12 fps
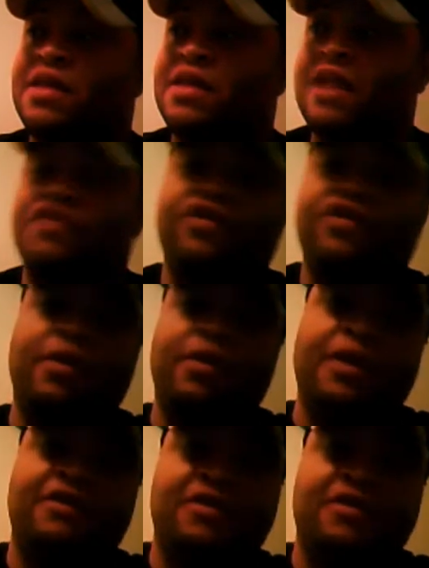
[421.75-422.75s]
that the Shield
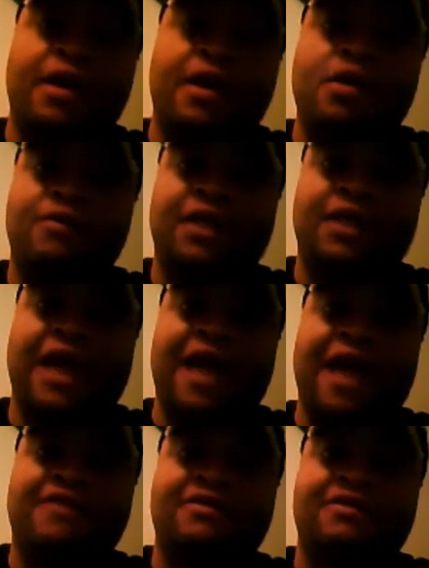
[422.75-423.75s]
has done over the
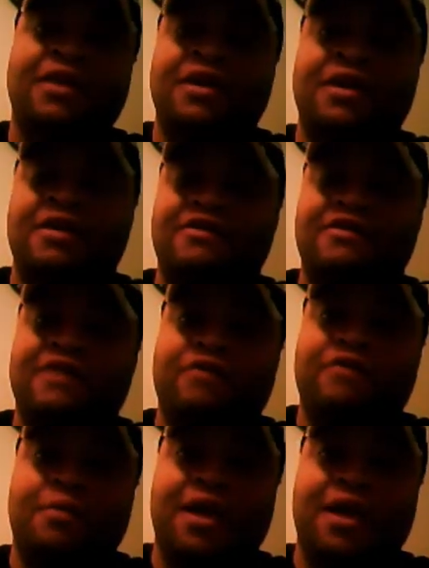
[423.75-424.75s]
last several
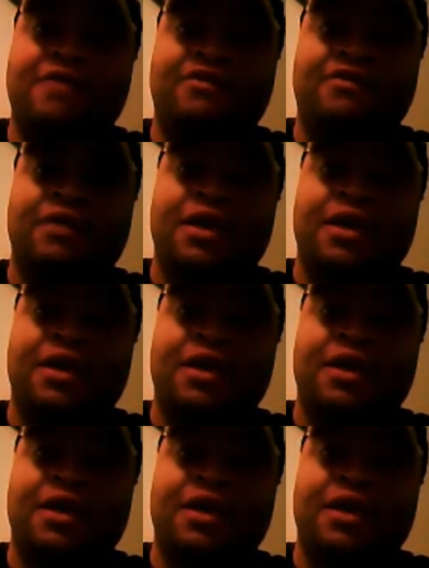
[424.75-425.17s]
months.